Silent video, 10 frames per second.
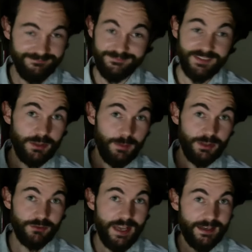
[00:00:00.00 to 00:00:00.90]
The
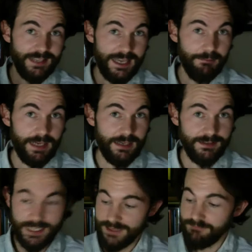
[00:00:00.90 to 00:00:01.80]
woman's read it
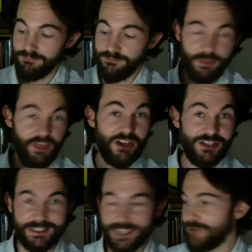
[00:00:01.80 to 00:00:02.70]

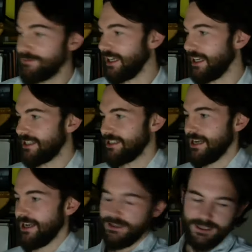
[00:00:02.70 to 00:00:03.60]
10,000 times at least, I'd
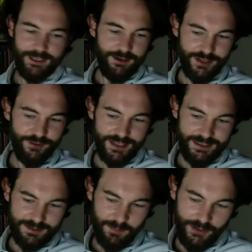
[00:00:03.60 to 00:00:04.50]
say, over the
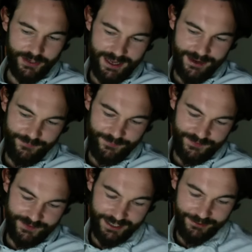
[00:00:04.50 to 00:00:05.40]
years. But
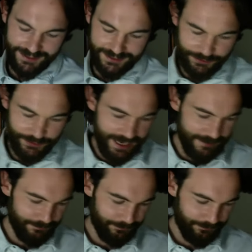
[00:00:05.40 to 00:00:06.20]
anyway, so yeah,